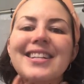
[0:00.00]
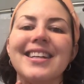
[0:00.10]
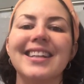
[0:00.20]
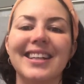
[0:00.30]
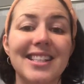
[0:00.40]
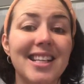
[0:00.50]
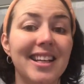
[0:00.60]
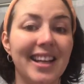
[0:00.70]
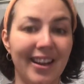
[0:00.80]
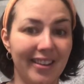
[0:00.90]
that
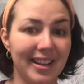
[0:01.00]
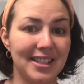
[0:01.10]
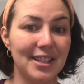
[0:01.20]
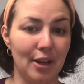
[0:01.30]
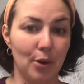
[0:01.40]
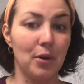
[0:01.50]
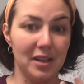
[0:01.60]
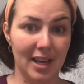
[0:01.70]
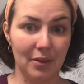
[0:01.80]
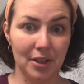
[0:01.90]
skincare needs to go
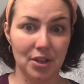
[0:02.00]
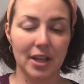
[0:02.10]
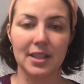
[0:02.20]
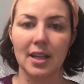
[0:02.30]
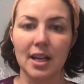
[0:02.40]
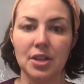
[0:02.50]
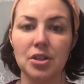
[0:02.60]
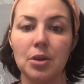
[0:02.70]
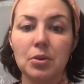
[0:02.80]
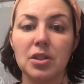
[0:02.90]
down the chest line too.